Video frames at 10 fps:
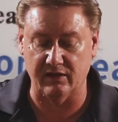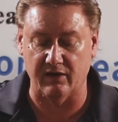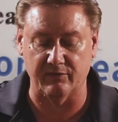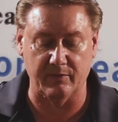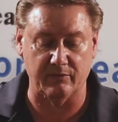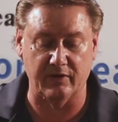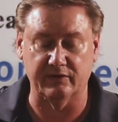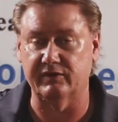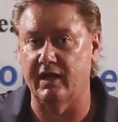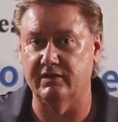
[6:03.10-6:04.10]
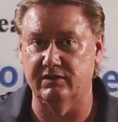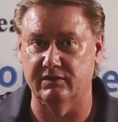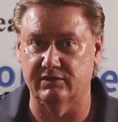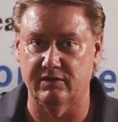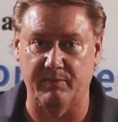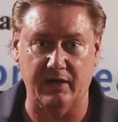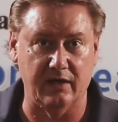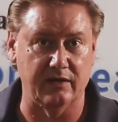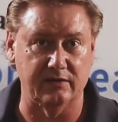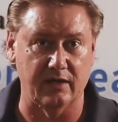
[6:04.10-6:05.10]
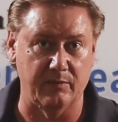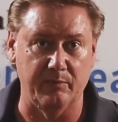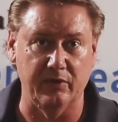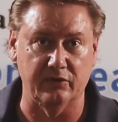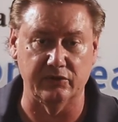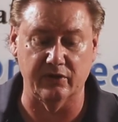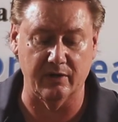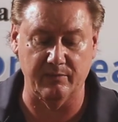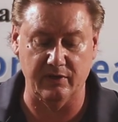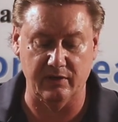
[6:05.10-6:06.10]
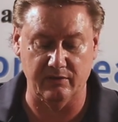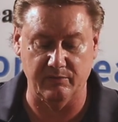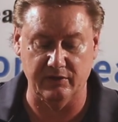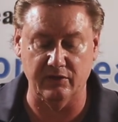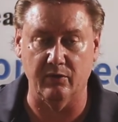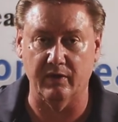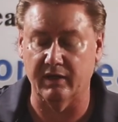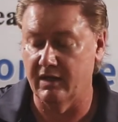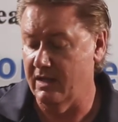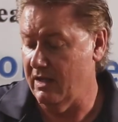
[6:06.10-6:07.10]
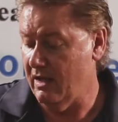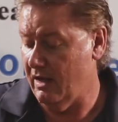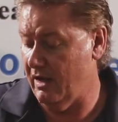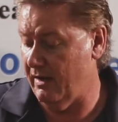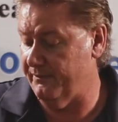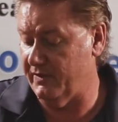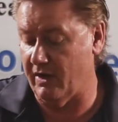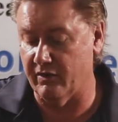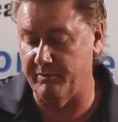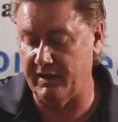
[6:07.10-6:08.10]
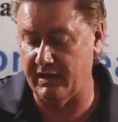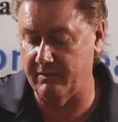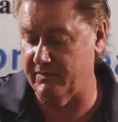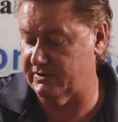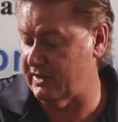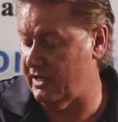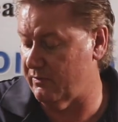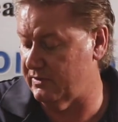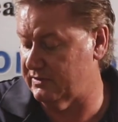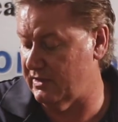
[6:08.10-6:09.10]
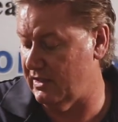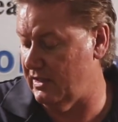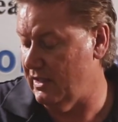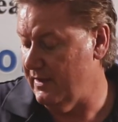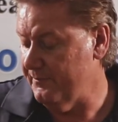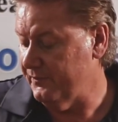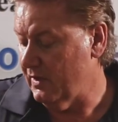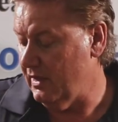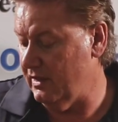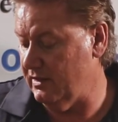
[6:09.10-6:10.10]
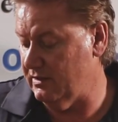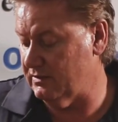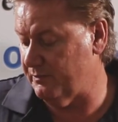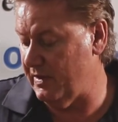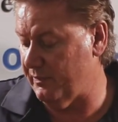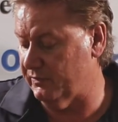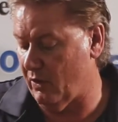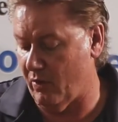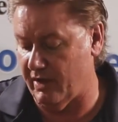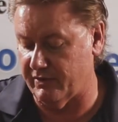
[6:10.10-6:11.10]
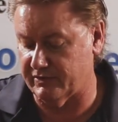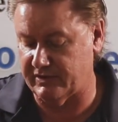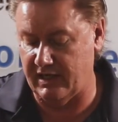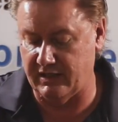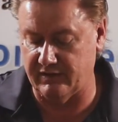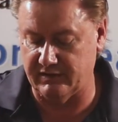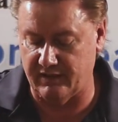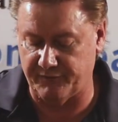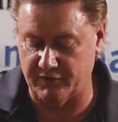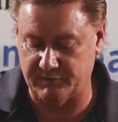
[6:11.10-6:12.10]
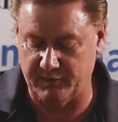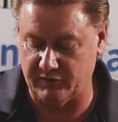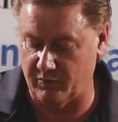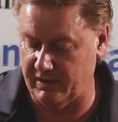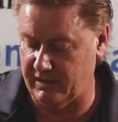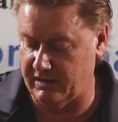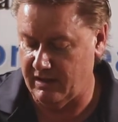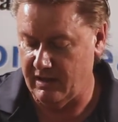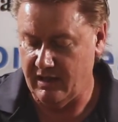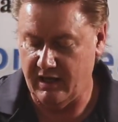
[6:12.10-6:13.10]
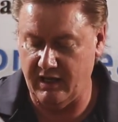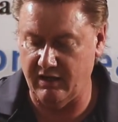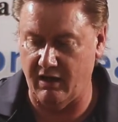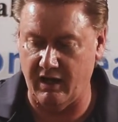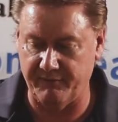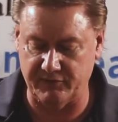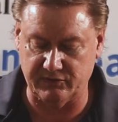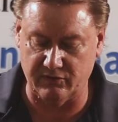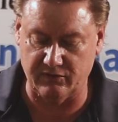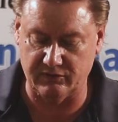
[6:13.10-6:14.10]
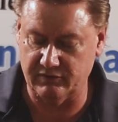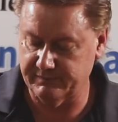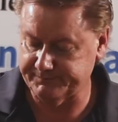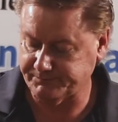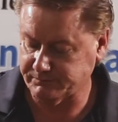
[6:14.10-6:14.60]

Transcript: the government rail sizes depending on the type of build you're going to be doing. The other big mistake we see is people don't understand the difference between an officer's